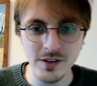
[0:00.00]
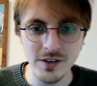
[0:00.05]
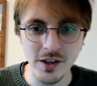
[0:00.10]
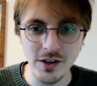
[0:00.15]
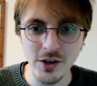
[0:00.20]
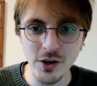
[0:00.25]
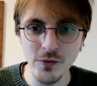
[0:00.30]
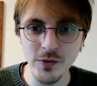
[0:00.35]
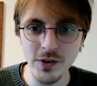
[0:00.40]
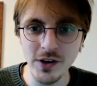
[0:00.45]

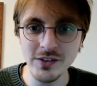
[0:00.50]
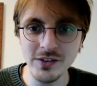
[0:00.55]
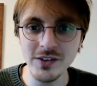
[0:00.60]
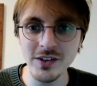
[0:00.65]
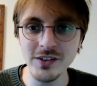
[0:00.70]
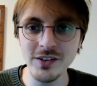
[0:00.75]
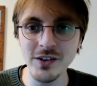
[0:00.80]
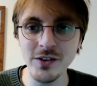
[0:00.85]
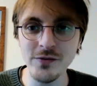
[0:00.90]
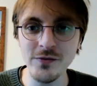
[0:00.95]
Thank you for
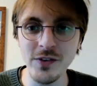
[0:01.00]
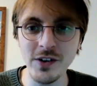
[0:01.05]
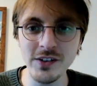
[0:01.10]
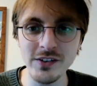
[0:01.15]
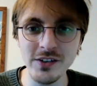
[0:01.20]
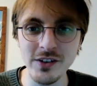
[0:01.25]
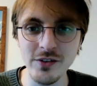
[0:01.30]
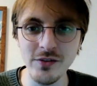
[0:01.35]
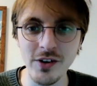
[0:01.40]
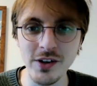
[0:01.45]
listening to the
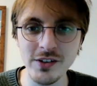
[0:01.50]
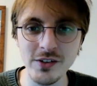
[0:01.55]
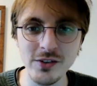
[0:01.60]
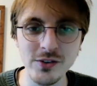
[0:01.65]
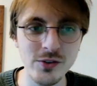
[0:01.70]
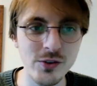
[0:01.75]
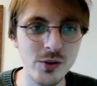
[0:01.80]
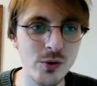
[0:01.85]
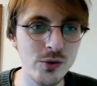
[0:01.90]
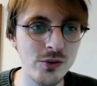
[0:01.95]
Fantasy Writers
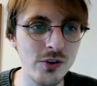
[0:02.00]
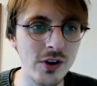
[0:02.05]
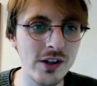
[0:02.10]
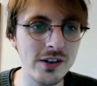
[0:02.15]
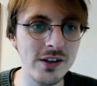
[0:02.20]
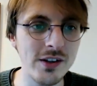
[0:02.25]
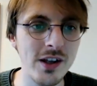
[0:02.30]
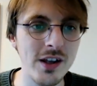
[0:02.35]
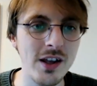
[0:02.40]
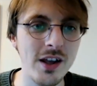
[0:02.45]

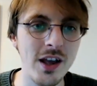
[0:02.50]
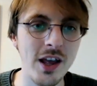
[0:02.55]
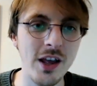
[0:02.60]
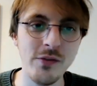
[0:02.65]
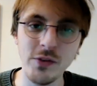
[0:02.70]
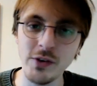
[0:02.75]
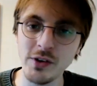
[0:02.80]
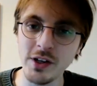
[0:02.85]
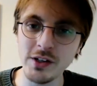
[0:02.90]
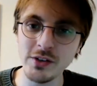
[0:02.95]
Toolshed. If
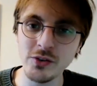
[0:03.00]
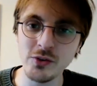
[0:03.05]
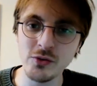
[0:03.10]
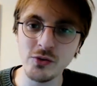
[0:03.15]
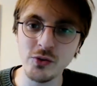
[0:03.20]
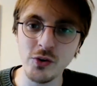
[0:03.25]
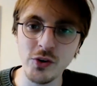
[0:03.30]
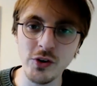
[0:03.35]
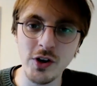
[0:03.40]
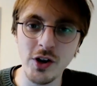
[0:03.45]
you'd like to
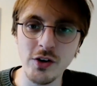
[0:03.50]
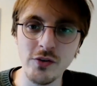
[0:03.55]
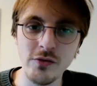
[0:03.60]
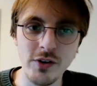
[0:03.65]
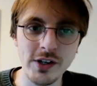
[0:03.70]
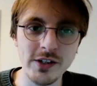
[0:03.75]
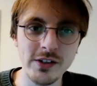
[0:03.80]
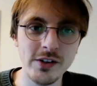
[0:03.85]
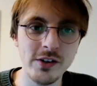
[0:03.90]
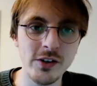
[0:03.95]
join our
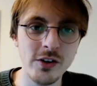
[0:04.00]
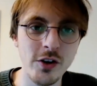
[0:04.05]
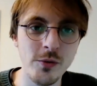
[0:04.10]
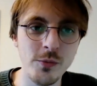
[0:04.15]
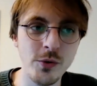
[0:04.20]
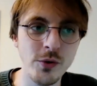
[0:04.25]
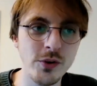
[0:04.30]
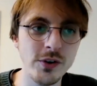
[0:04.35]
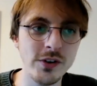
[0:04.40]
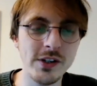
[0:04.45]
writing
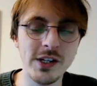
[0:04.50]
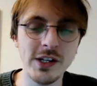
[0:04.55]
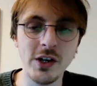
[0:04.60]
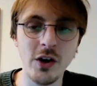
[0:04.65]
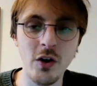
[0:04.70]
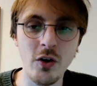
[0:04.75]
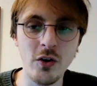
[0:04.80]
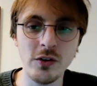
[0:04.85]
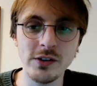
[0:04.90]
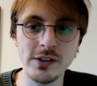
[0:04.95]
community
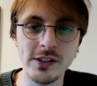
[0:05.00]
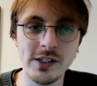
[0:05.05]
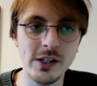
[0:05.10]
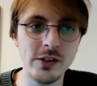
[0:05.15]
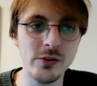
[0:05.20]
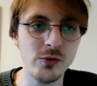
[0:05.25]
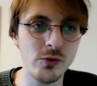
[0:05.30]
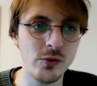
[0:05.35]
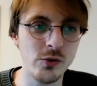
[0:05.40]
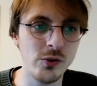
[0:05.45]
on
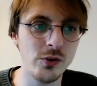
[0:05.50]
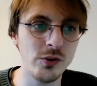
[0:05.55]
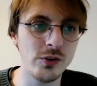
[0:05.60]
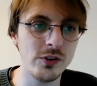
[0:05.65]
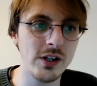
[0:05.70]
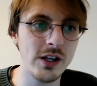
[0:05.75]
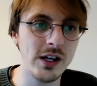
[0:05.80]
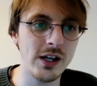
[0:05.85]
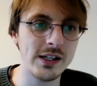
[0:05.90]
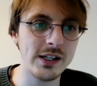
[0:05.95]
Discord
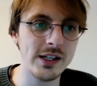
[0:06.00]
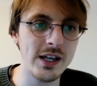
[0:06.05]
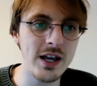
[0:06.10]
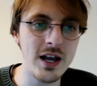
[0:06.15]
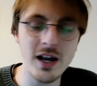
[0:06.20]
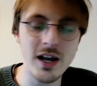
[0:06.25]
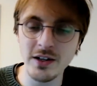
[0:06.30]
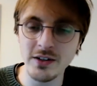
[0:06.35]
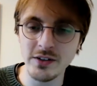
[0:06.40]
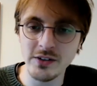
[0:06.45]
and get
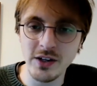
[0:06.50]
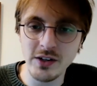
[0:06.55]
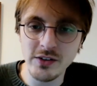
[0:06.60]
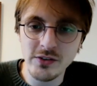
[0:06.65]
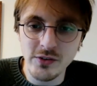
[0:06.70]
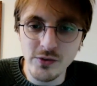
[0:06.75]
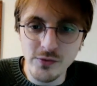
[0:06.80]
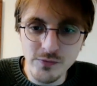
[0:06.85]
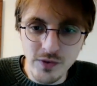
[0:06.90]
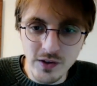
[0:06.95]
access
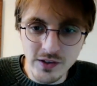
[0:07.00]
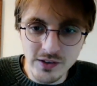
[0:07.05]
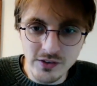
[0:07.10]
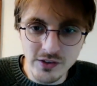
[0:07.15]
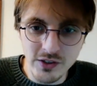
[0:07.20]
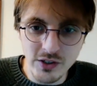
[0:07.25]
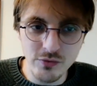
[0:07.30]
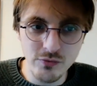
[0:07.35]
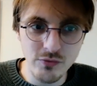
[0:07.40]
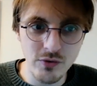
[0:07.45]
to
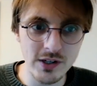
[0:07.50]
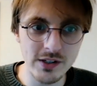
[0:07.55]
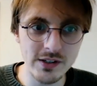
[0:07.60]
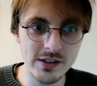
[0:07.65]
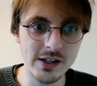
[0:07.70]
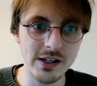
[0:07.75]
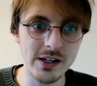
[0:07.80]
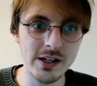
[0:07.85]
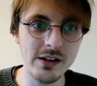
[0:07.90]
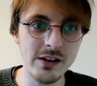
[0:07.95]
fantasy
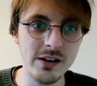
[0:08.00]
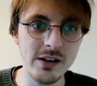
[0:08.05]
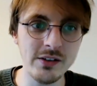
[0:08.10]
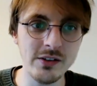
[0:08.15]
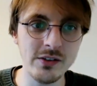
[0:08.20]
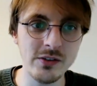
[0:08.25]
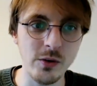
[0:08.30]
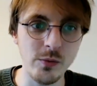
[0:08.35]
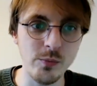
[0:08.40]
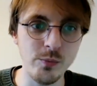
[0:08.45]
writing
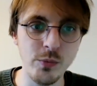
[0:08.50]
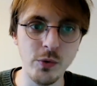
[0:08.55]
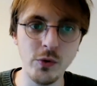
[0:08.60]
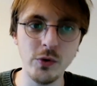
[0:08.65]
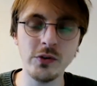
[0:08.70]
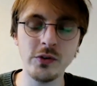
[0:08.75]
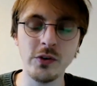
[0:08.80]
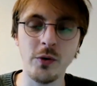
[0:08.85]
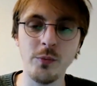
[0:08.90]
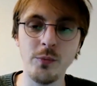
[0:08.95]
classes and
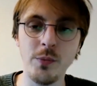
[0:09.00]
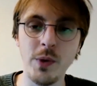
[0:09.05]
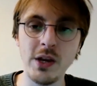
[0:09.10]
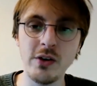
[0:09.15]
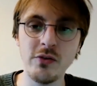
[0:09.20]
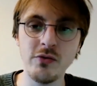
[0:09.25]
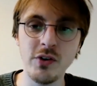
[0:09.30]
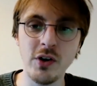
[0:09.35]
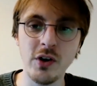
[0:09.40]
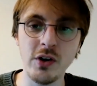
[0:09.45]
books on
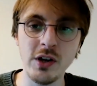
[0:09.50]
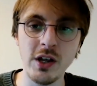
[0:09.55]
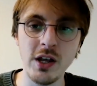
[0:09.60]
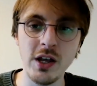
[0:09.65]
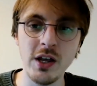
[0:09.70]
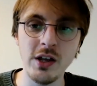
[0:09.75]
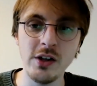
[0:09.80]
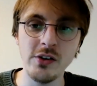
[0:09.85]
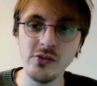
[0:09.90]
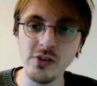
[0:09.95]

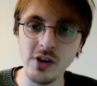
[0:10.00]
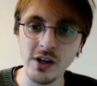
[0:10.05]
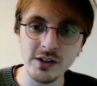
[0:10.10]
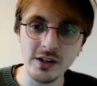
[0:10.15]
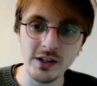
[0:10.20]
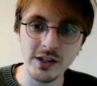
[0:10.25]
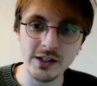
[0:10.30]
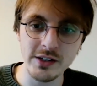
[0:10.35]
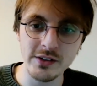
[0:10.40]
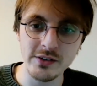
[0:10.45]
Patreon, check
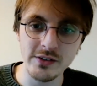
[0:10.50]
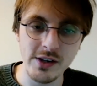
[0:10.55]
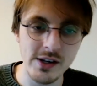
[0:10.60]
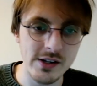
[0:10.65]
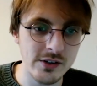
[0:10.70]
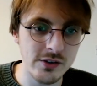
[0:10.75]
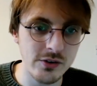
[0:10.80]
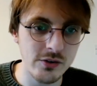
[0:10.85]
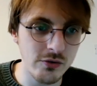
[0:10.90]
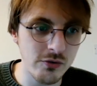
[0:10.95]
the links in
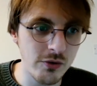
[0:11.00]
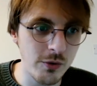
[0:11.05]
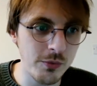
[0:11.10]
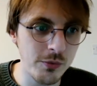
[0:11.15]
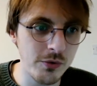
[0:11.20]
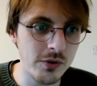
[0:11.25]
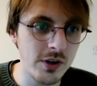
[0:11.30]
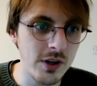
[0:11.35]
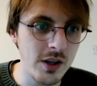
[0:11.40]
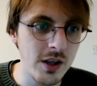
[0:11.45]
the
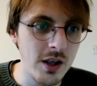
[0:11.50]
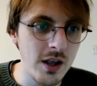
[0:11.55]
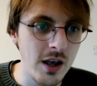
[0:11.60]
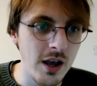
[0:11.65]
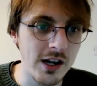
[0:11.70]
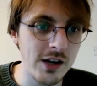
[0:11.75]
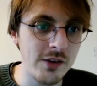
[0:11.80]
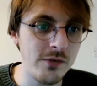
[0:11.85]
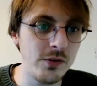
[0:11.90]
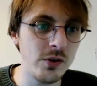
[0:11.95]
description.
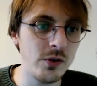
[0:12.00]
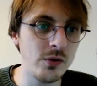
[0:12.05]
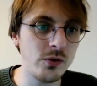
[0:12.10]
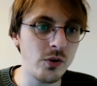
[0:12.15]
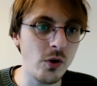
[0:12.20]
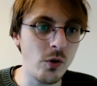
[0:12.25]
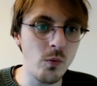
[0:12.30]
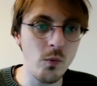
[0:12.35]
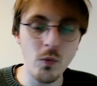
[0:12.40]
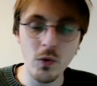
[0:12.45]
And if you
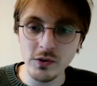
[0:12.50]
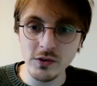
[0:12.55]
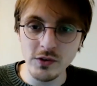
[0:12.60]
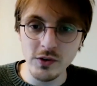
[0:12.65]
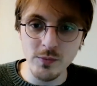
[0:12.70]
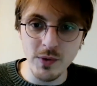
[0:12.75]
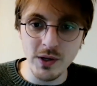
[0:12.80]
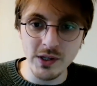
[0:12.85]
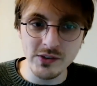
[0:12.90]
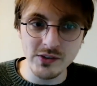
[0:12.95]
don't want to
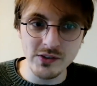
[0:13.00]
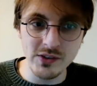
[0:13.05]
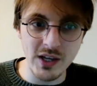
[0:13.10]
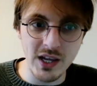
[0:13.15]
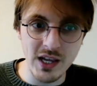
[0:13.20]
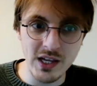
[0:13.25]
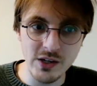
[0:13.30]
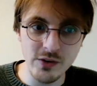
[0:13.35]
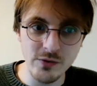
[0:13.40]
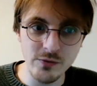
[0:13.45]
miss
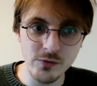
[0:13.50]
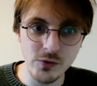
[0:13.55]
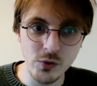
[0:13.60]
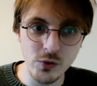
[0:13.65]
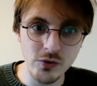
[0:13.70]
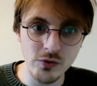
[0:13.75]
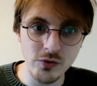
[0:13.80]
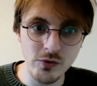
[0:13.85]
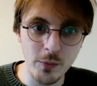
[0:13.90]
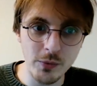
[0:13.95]
any
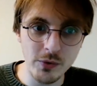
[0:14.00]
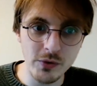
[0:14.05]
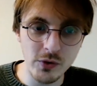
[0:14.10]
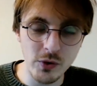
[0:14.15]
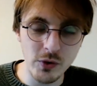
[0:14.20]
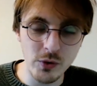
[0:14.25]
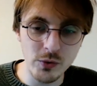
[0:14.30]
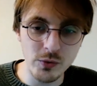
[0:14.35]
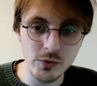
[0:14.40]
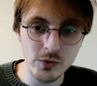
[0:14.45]
future
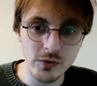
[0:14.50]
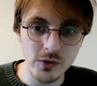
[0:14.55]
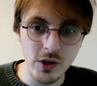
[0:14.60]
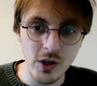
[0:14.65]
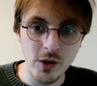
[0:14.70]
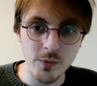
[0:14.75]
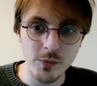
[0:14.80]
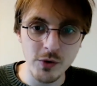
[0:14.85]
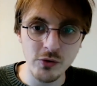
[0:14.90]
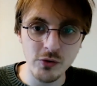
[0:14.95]
episodes,
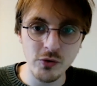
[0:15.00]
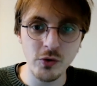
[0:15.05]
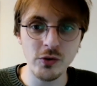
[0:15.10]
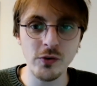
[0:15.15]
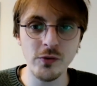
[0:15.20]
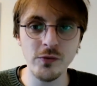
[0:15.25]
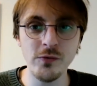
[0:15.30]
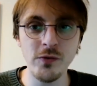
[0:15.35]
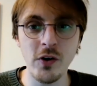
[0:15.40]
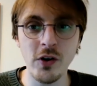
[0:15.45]
be sure
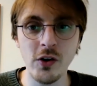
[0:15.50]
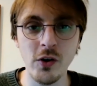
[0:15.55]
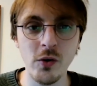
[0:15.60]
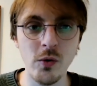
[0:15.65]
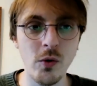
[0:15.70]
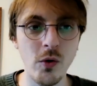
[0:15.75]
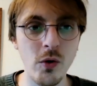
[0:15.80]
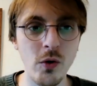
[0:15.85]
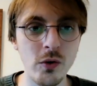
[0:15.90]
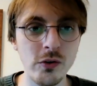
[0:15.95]
to follow
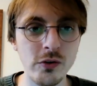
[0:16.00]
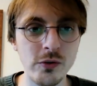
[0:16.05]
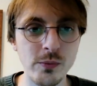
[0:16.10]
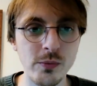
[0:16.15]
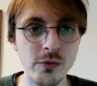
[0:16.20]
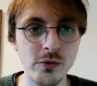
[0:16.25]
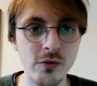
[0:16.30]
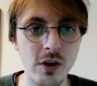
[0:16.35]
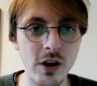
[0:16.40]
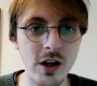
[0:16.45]
or
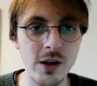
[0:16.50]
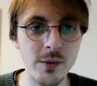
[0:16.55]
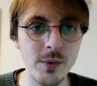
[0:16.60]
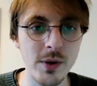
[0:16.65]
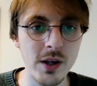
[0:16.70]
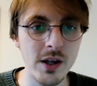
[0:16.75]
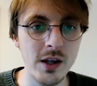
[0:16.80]
subscribe.